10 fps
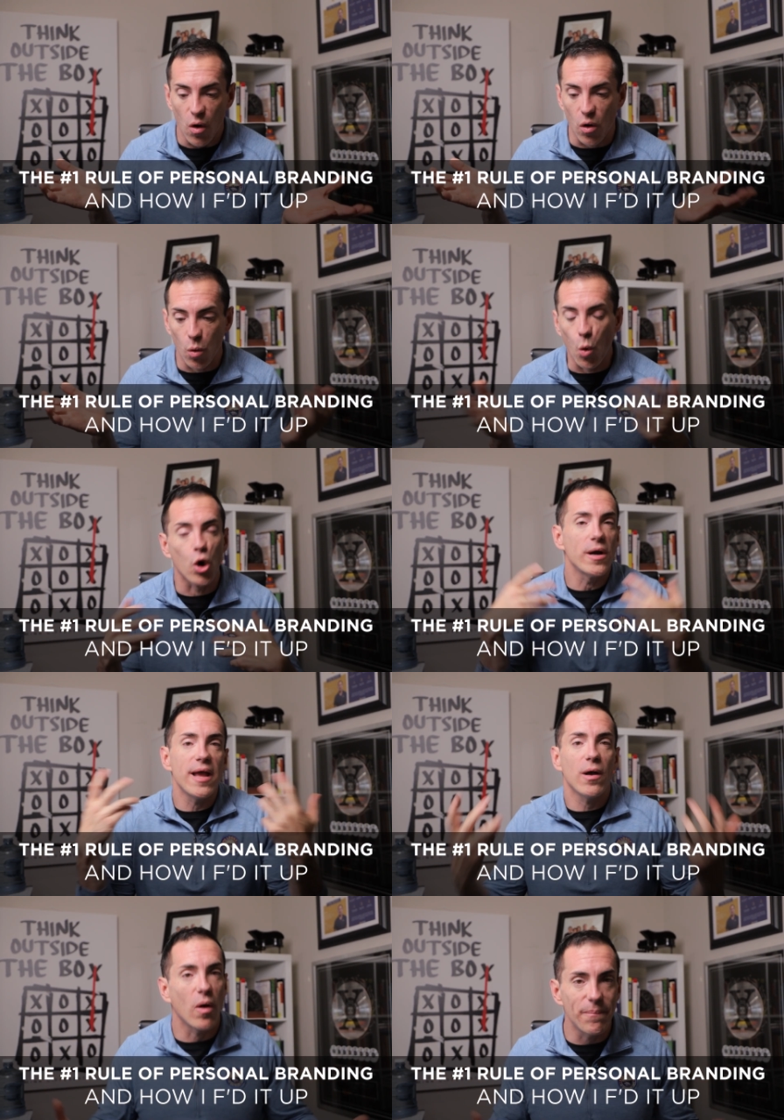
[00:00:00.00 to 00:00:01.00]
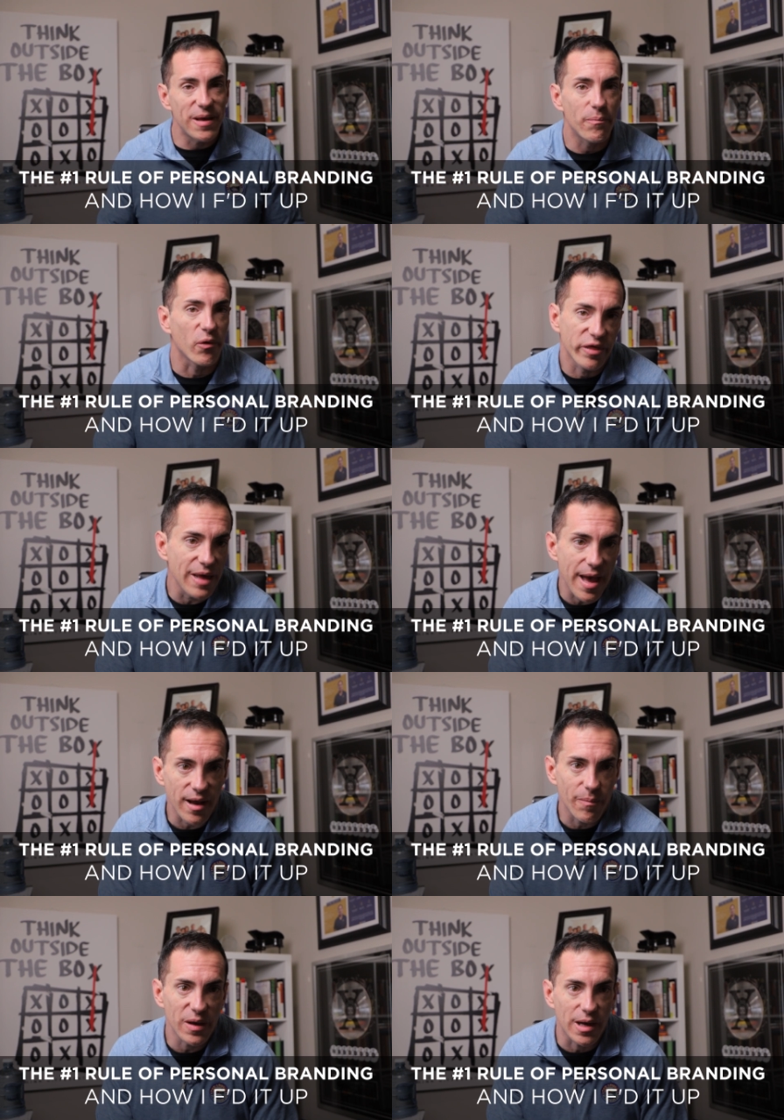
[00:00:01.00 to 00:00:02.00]
or worrying what people
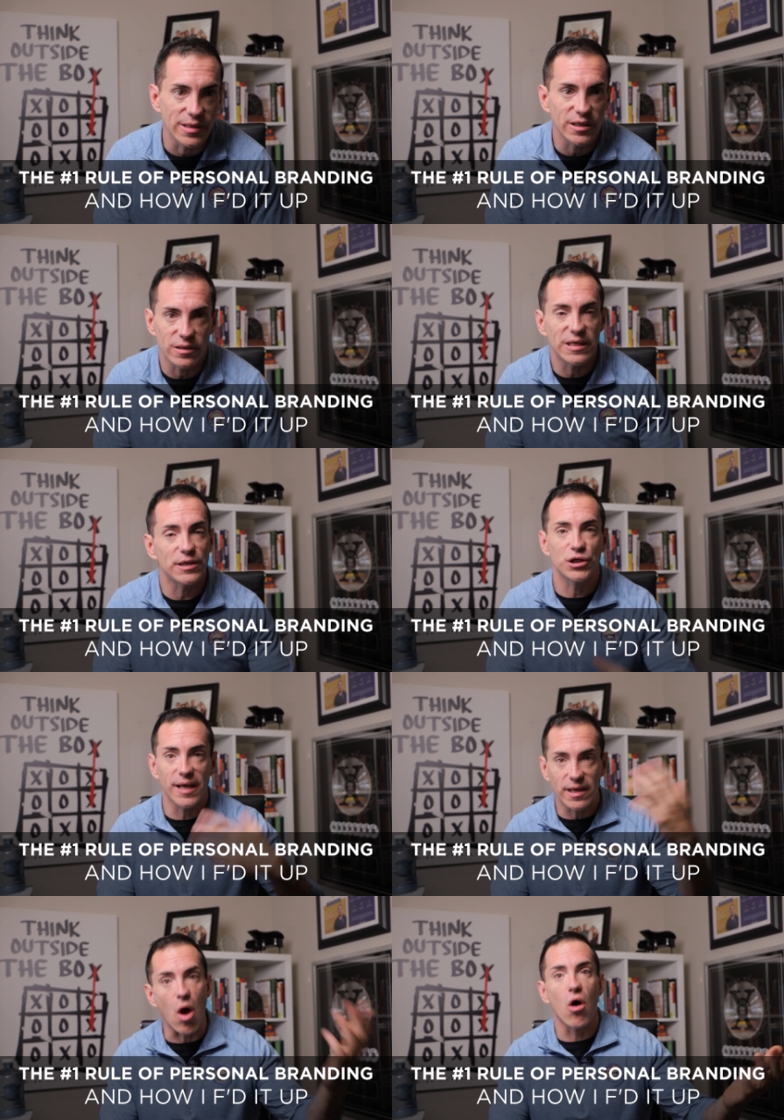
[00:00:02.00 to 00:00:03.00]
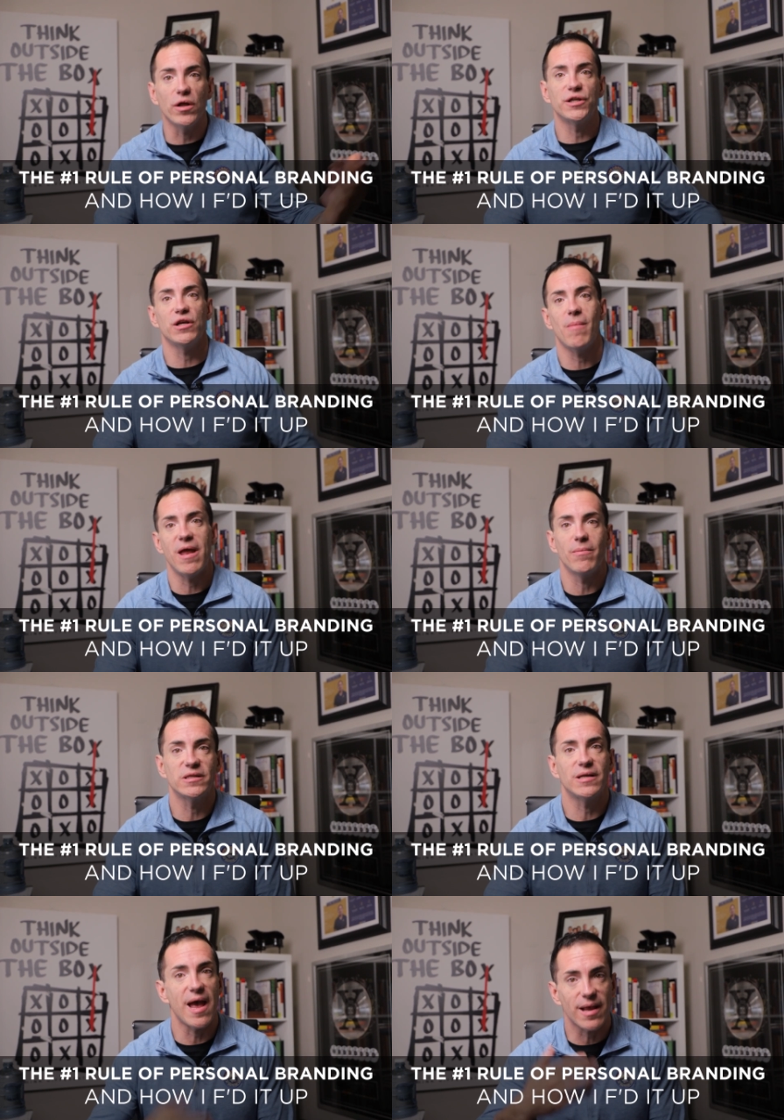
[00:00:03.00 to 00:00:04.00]
think because you're essentially acknowledging you made a
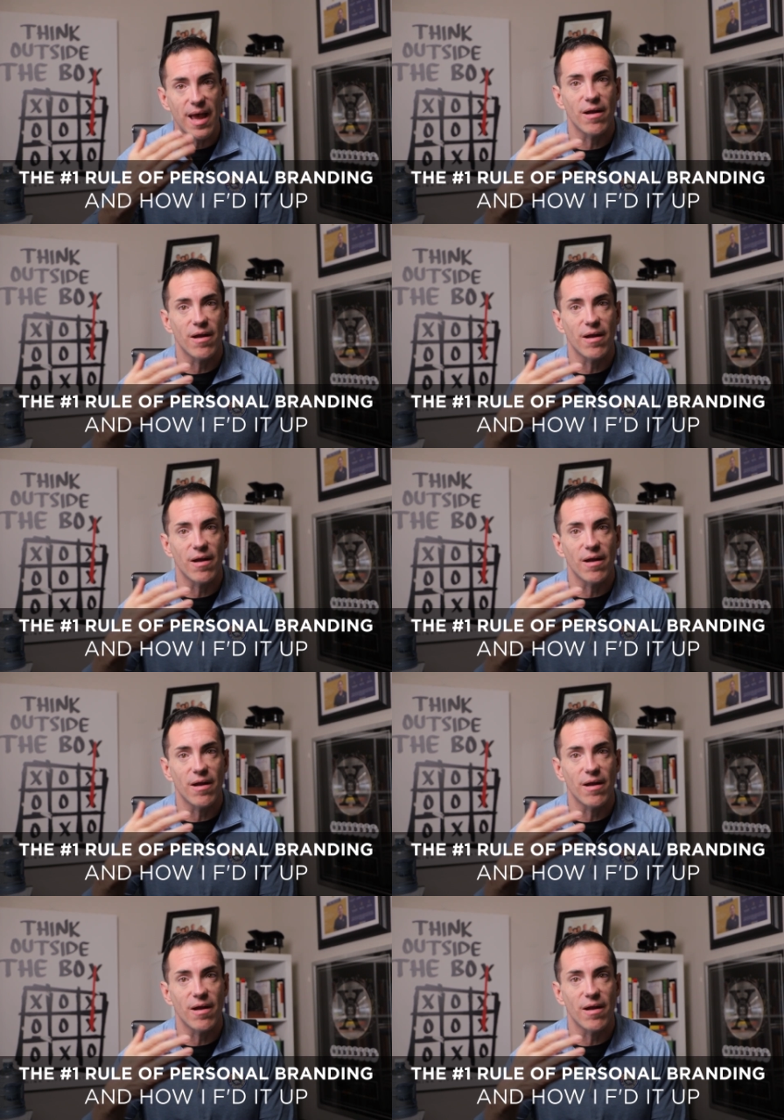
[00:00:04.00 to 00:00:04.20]
mistake